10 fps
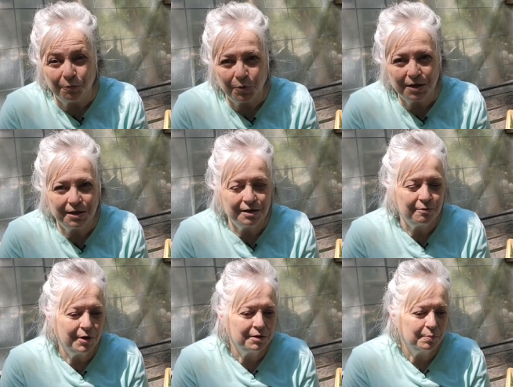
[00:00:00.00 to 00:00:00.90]
even weed
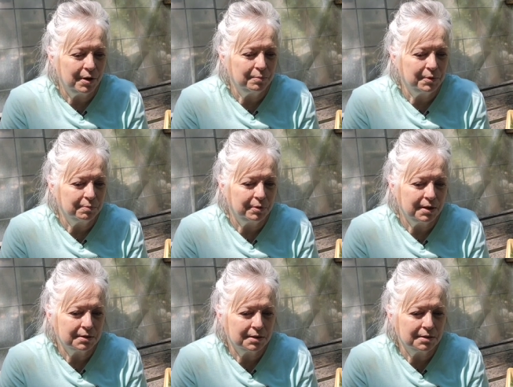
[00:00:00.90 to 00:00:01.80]
eat around the pumpkin
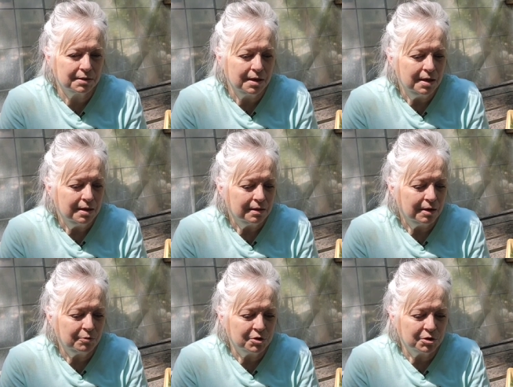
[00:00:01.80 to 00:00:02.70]
plants because
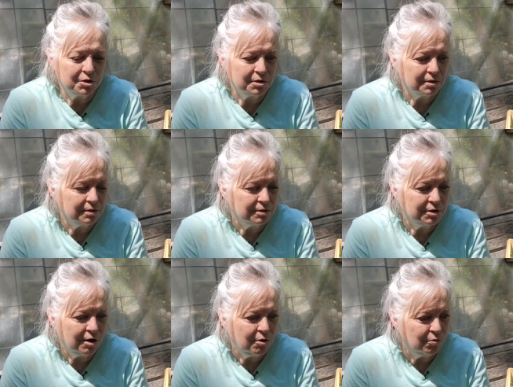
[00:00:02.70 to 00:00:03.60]
they were just
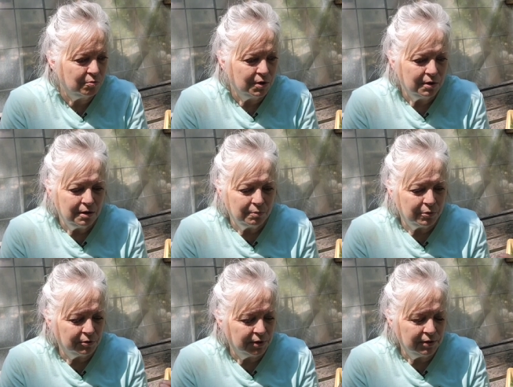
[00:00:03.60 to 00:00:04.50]
so
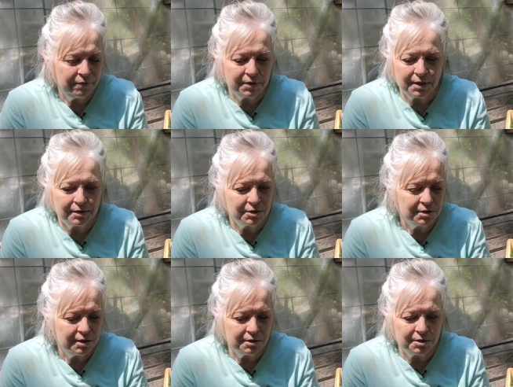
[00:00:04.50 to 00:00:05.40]
prolific. They
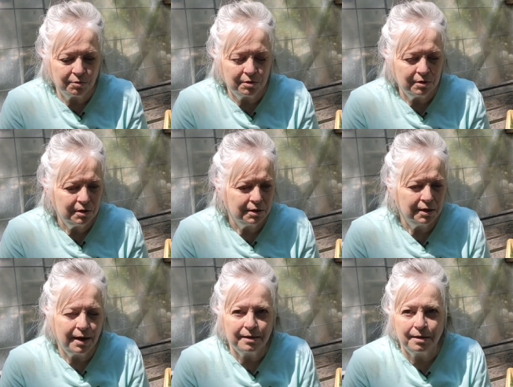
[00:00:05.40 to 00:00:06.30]
just done so good
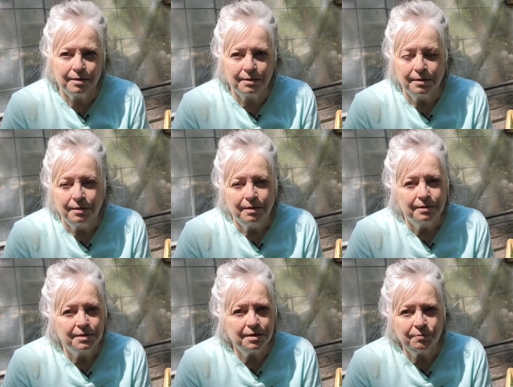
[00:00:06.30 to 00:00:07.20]
and I got
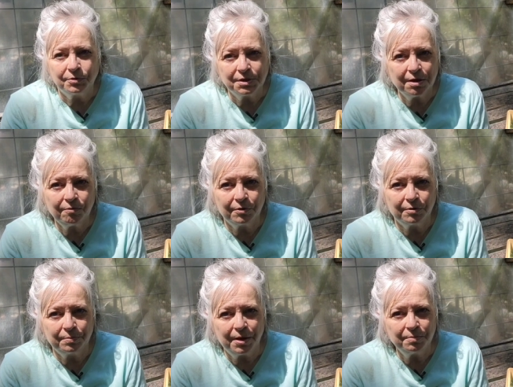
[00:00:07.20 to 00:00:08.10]
several,
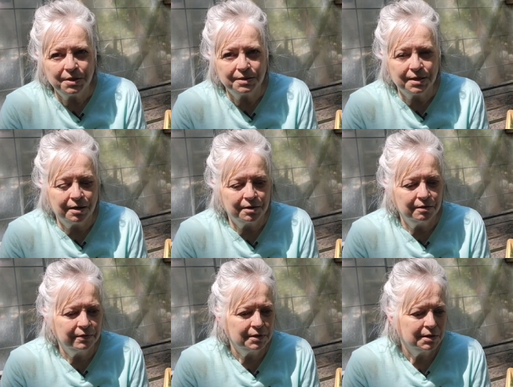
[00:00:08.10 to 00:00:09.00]
several pumpkins out
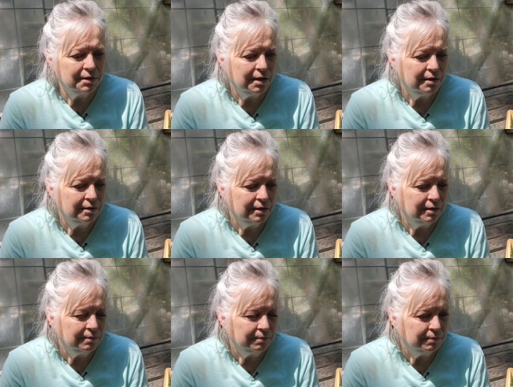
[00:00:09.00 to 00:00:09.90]
of it. And
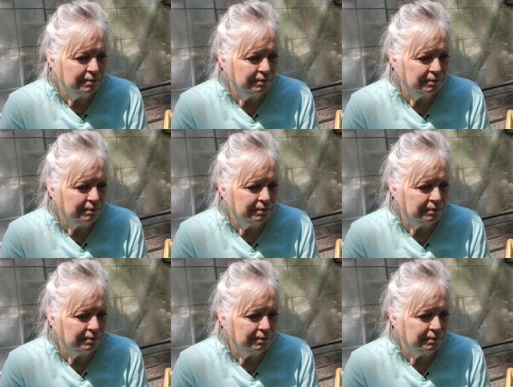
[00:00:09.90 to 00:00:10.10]
uh,